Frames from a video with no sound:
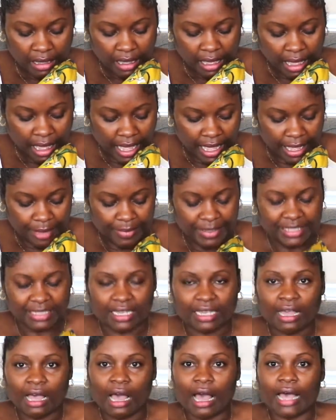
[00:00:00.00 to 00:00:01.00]
It's a
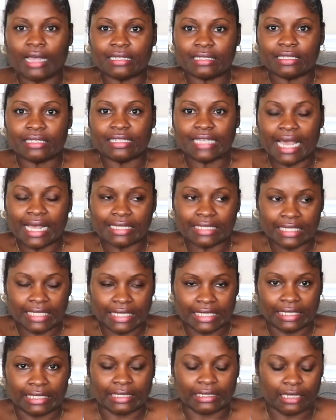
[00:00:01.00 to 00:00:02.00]
cotton
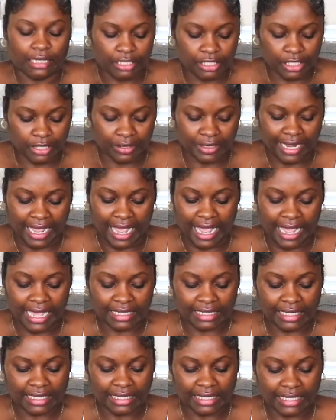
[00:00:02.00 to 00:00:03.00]
sateen, so it
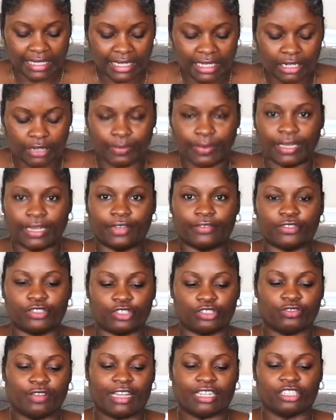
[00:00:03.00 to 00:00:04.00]
has a little bit of
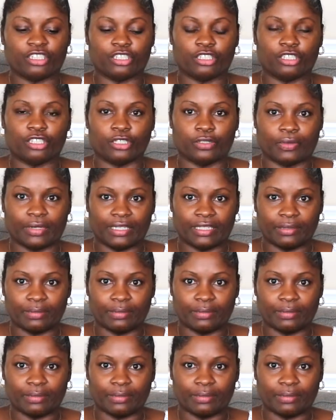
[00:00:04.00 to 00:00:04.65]
stretch to it.